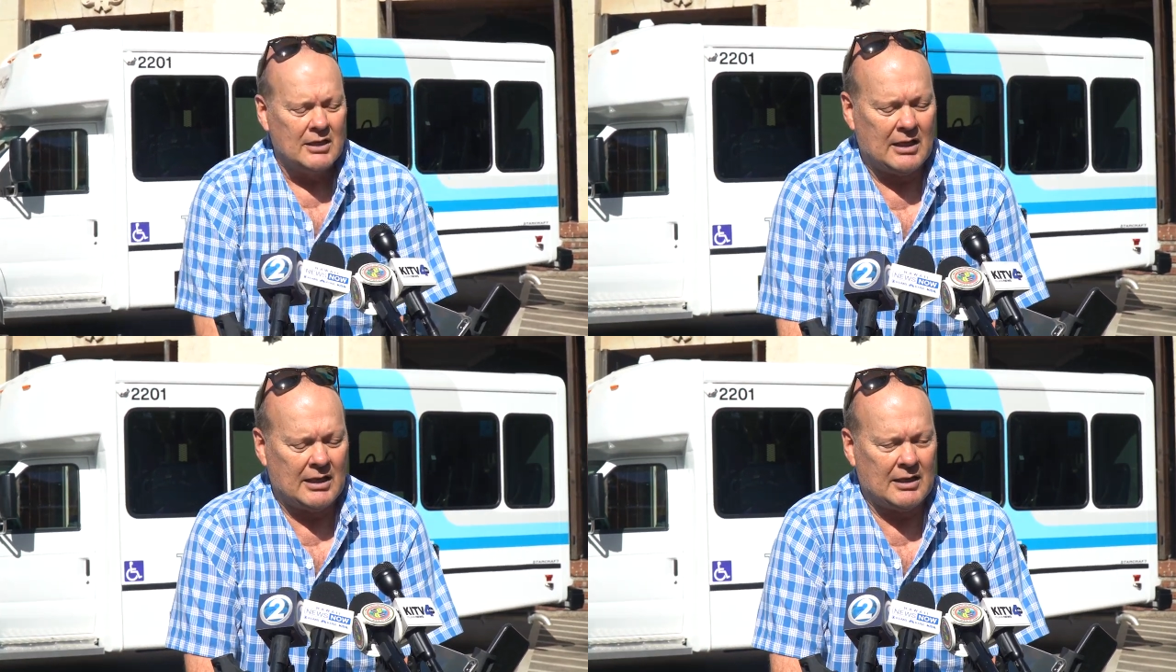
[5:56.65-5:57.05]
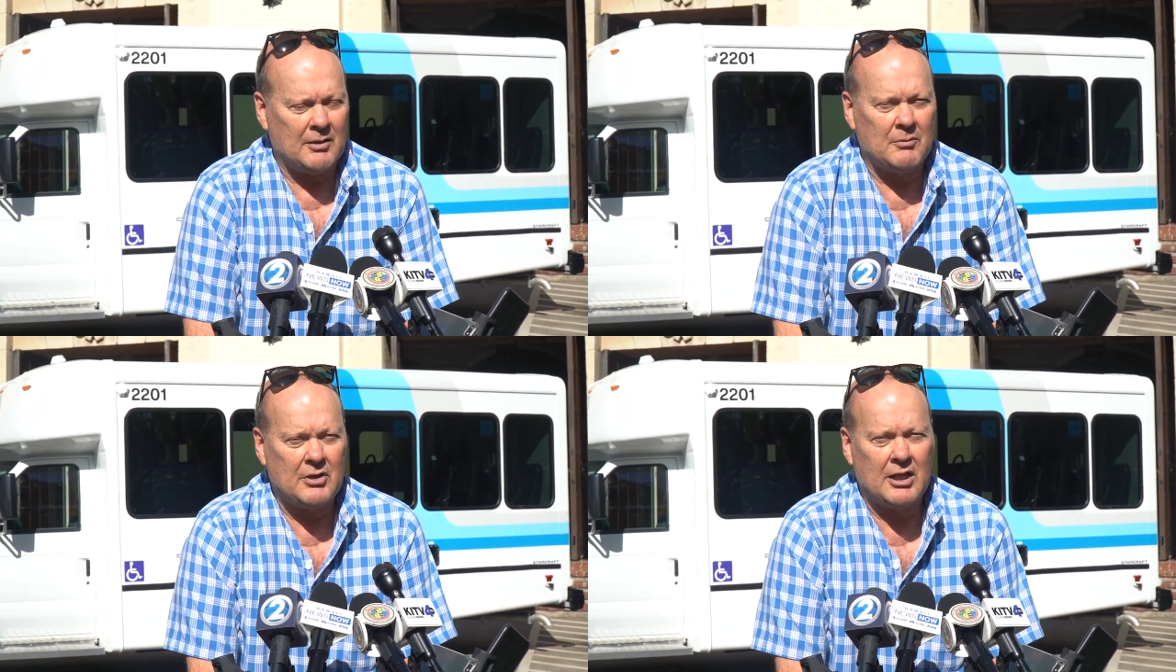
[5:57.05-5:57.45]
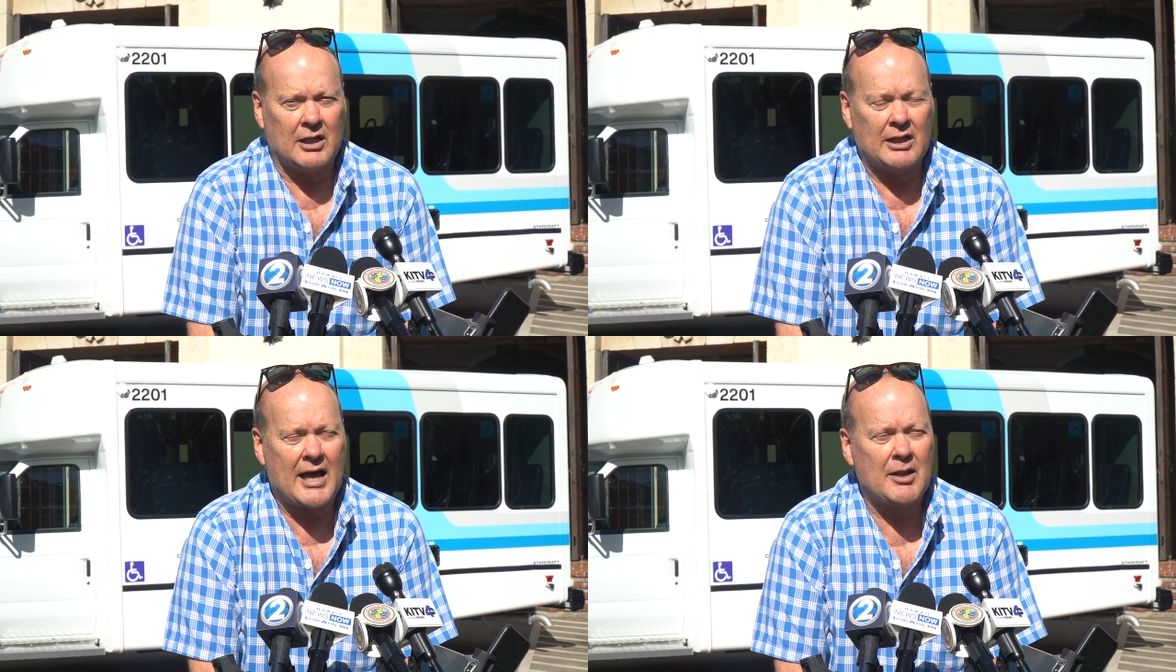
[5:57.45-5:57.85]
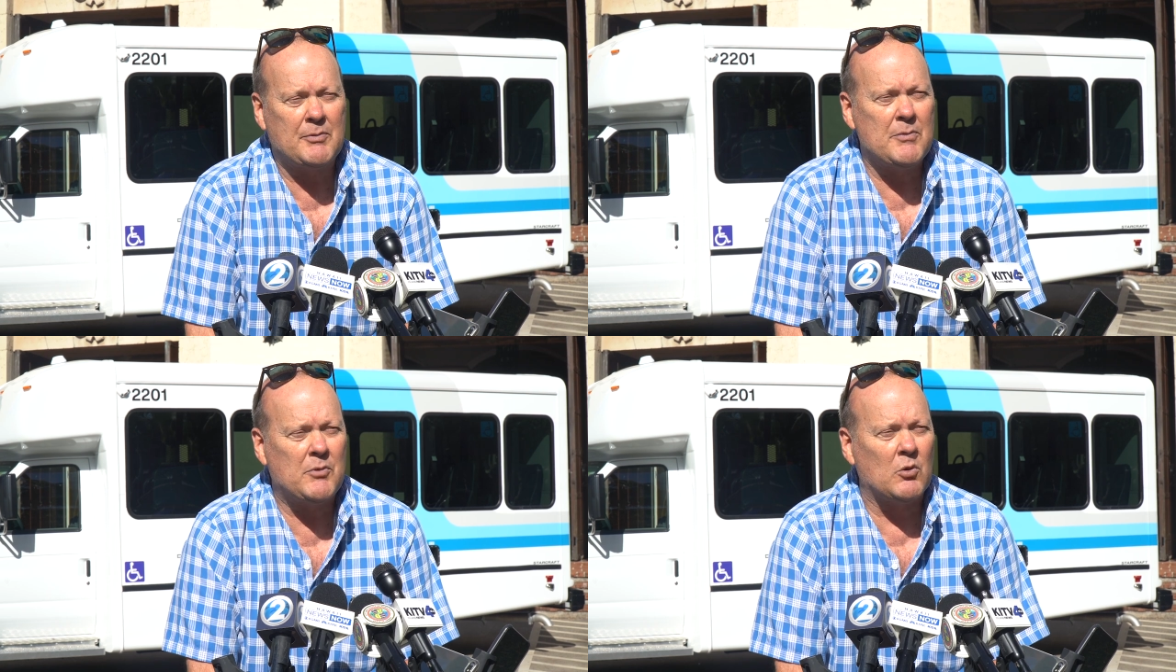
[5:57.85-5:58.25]
A lot
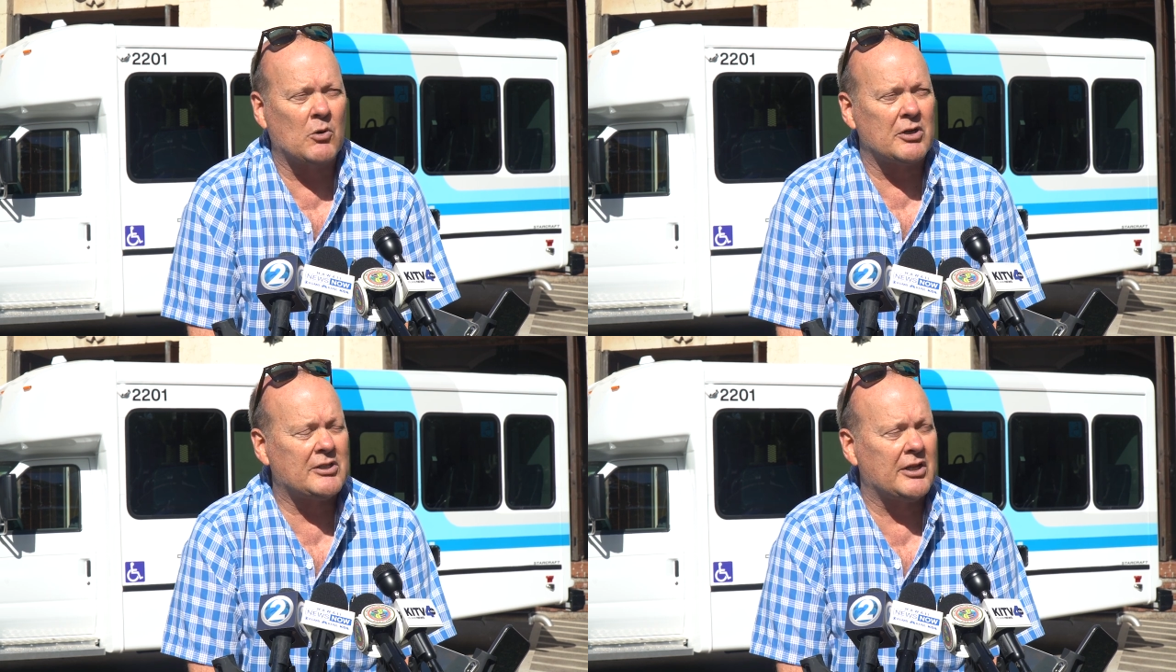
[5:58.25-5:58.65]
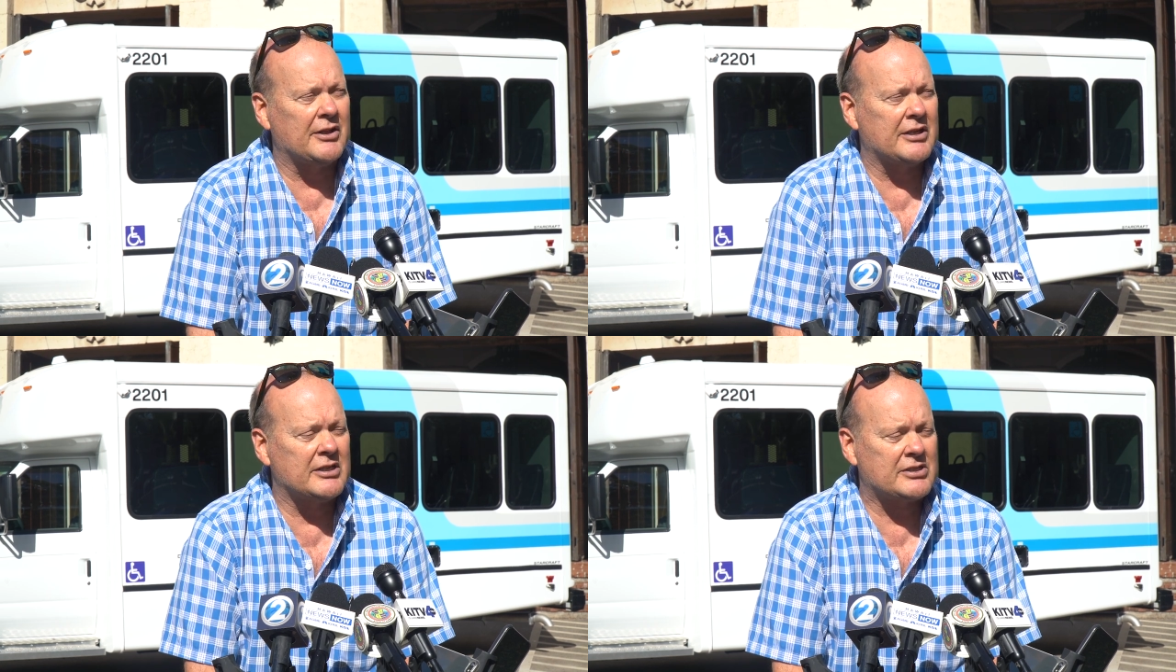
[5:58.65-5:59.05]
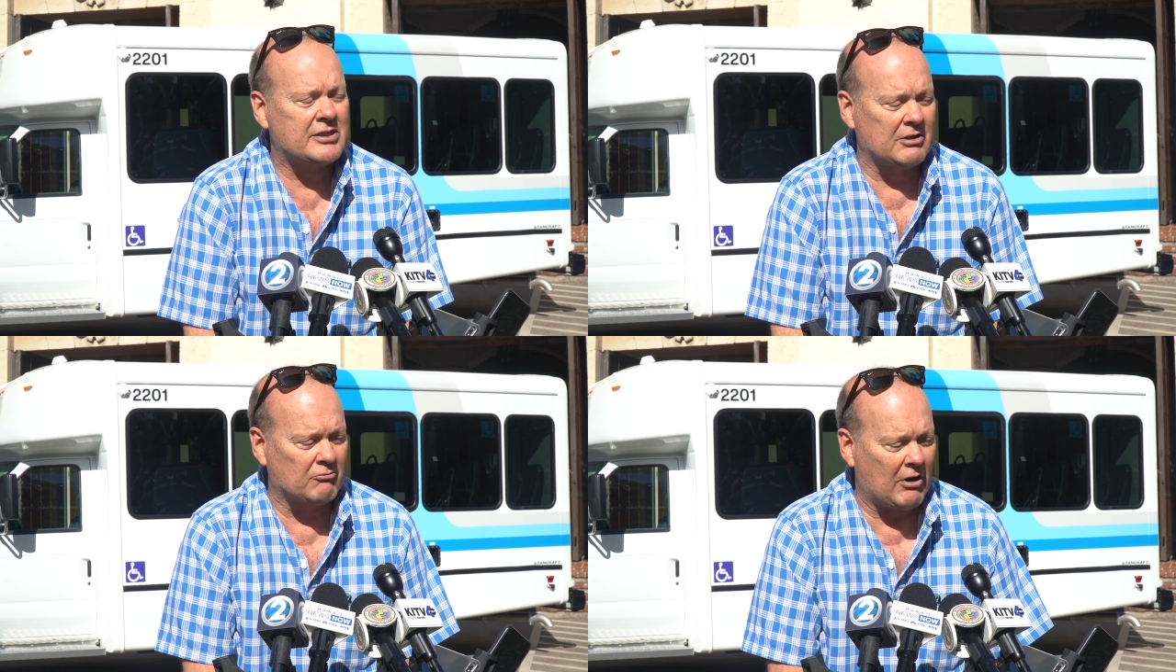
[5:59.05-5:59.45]
of people worked on this.